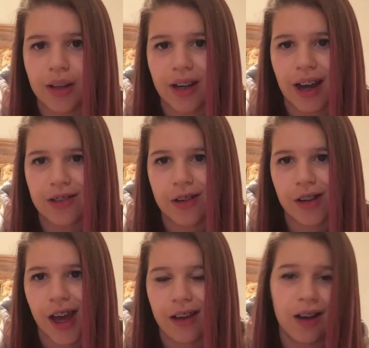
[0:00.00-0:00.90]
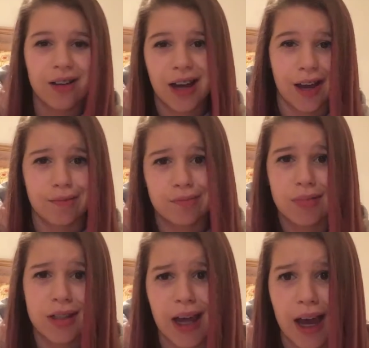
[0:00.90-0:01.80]
with an outro yet. Okay,
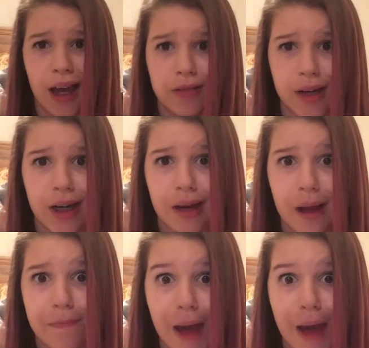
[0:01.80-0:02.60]
stay hydrated.